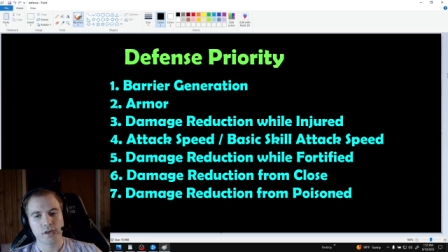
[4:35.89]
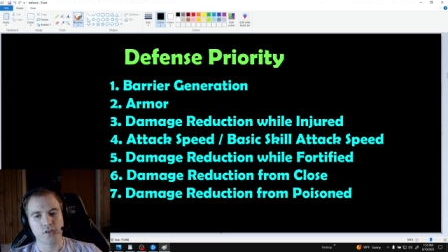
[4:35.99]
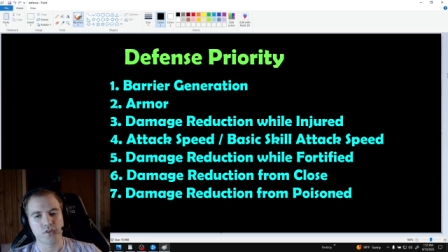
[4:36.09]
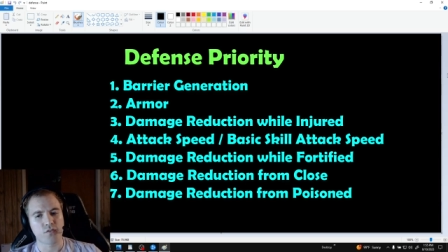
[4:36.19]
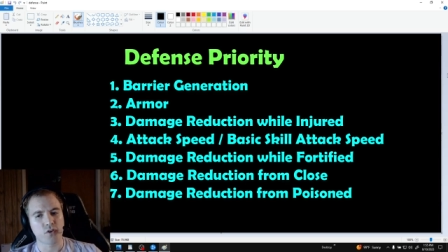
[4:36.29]

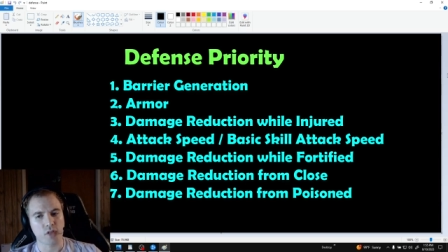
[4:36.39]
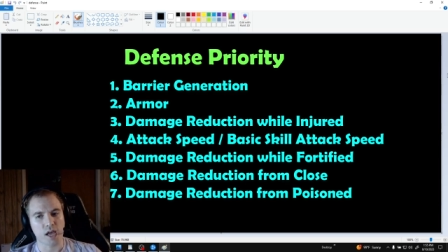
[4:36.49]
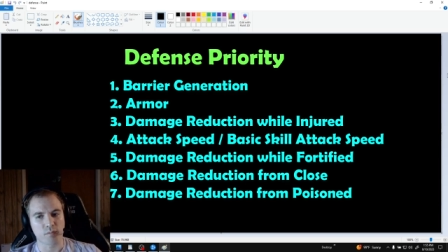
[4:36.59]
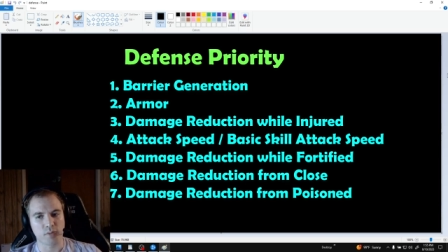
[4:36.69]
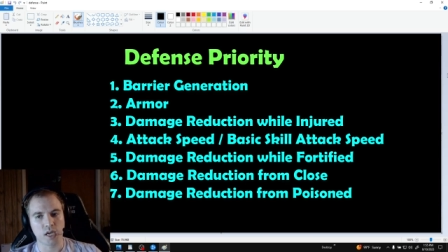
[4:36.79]
is if you're
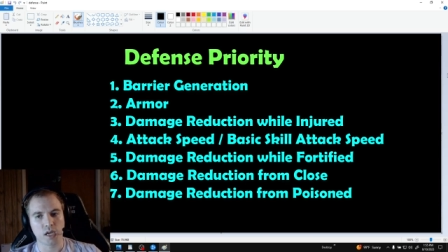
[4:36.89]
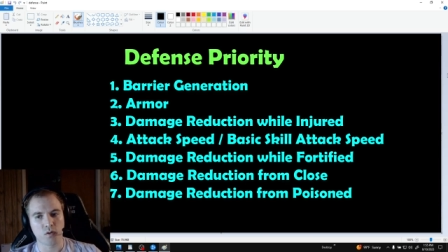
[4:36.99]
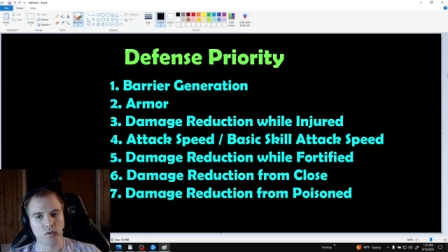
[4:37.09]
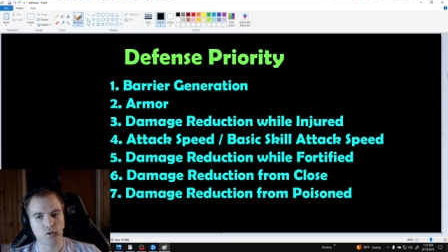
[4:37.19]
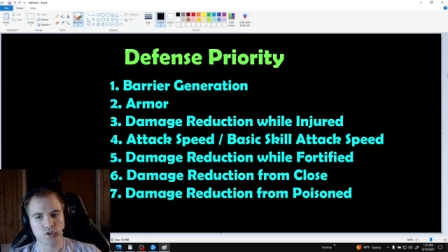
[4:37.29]
like me
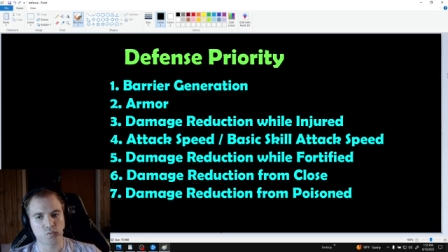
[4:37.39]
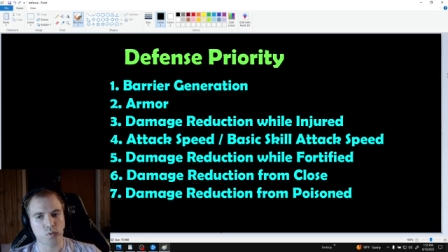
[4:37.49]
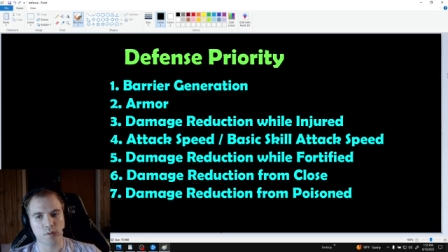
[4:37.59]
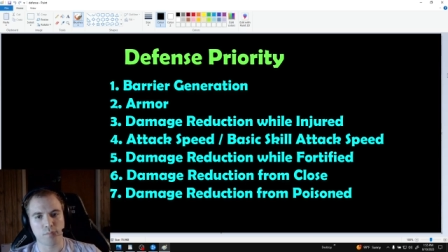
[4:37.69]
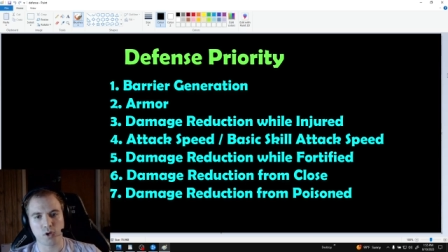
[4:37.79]
and just
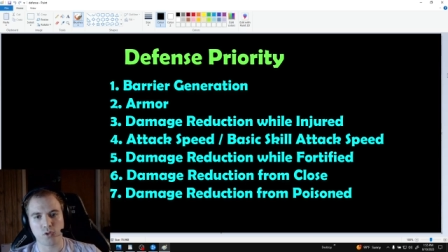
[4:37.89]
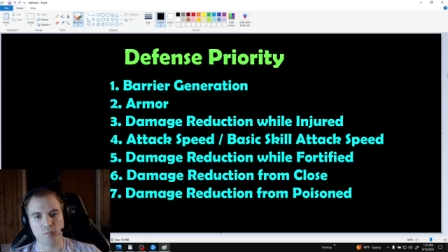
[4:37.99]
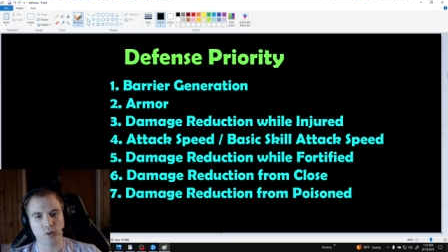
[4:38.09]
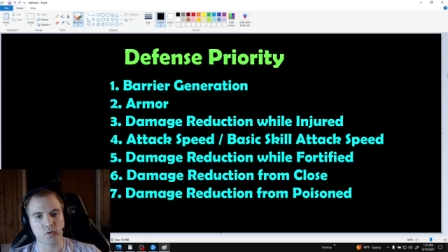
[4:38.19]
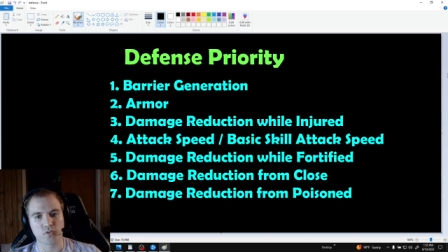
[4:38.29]
want to build the
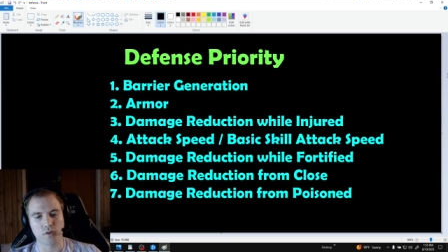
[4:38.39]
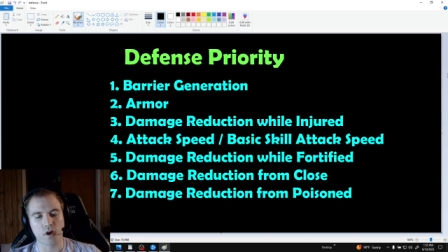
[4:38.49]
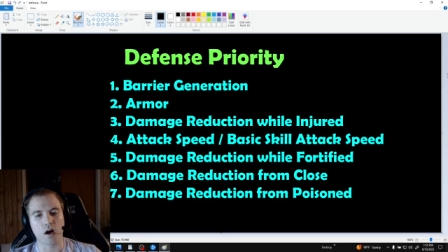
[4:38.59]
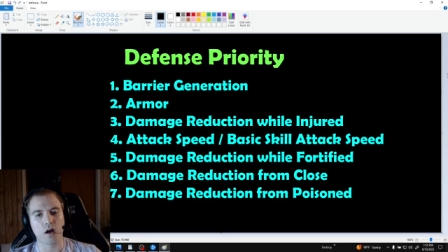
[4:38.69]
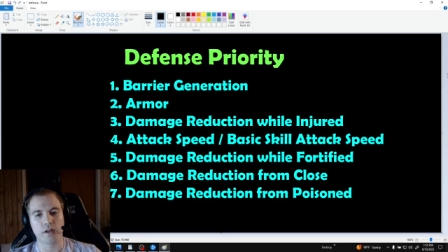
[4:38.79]
most
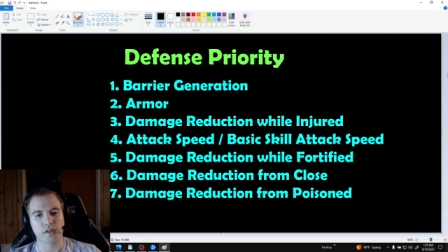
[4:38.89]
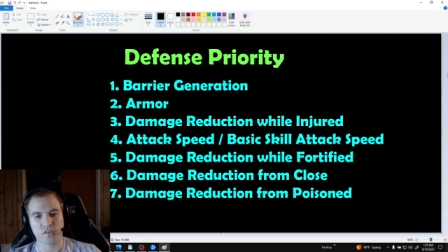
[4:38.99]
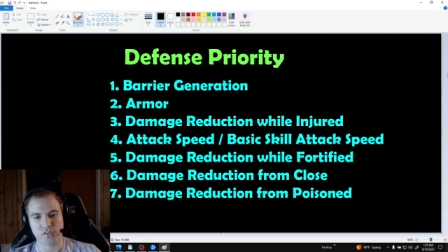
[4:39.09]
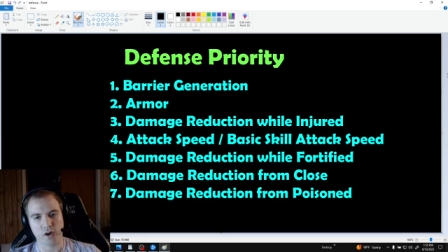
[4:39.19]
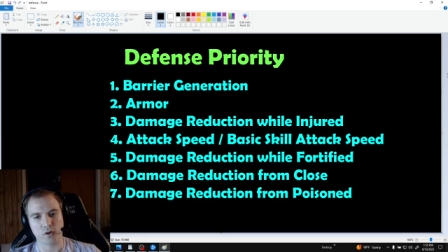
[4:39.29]

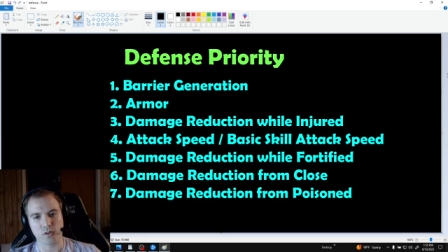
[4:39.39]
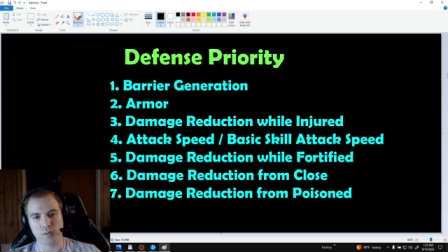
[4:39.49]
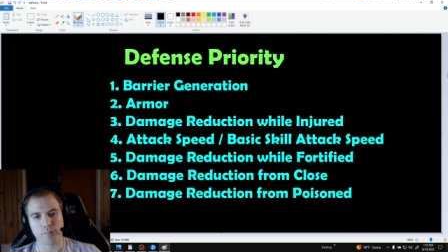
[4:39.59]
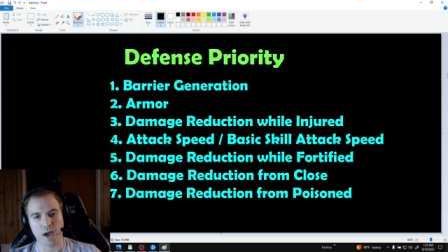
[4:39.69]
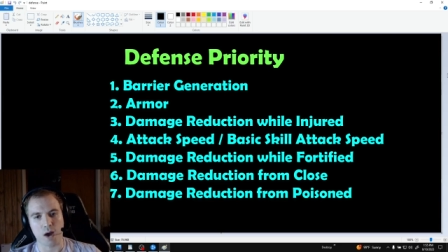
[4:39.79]
unnecessarily
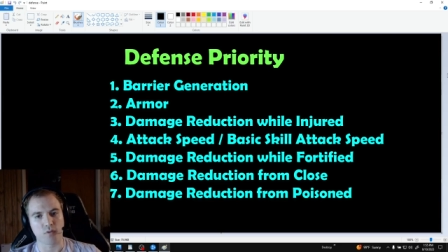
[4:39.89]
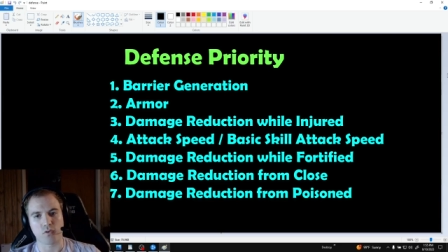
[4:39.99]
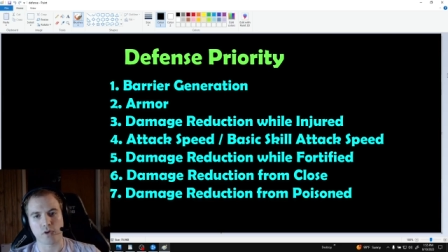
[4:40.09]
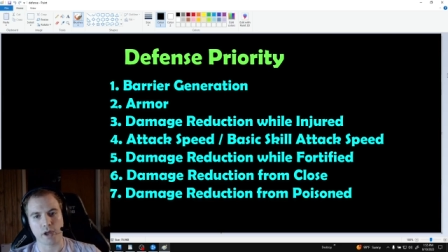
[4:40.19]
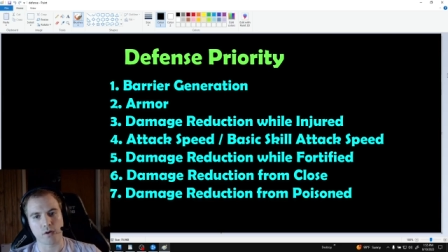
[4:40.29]

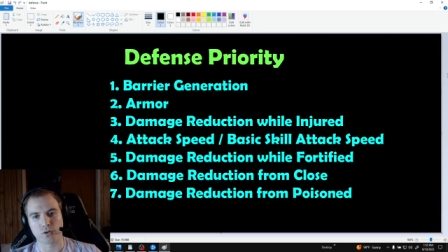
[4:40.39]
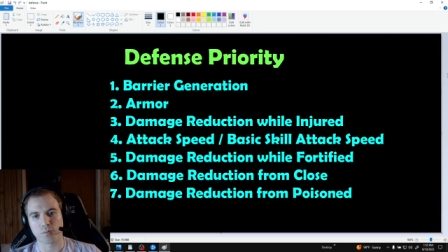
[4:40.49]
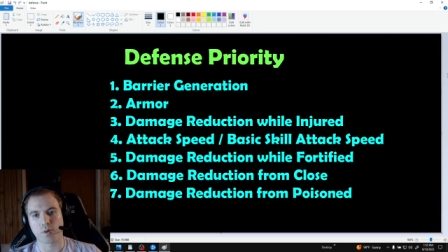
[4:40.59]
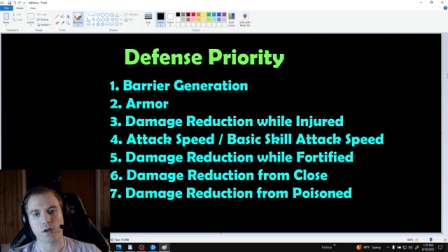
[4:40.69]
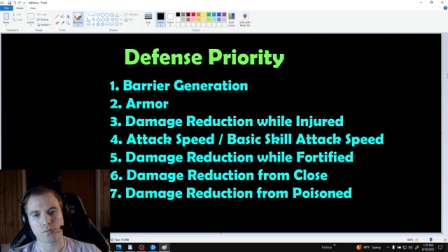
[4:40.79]
powerful character
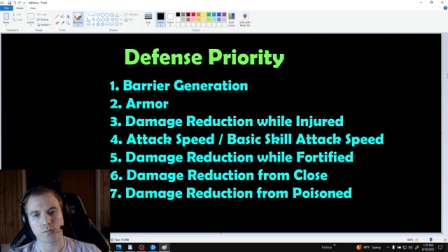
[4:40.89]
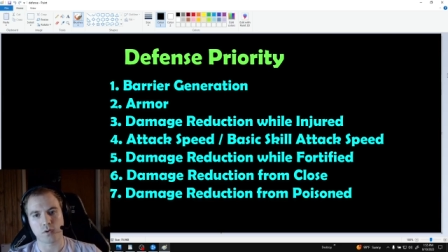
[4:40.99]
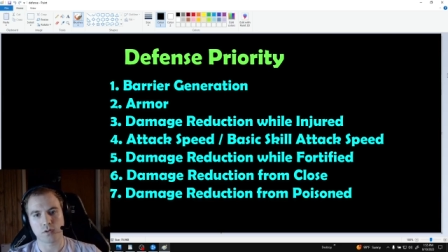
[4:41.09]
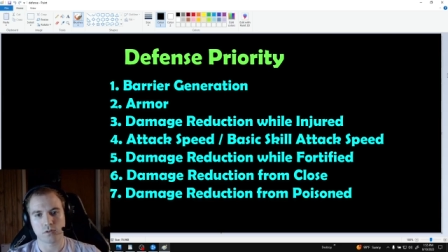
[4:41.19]
possible.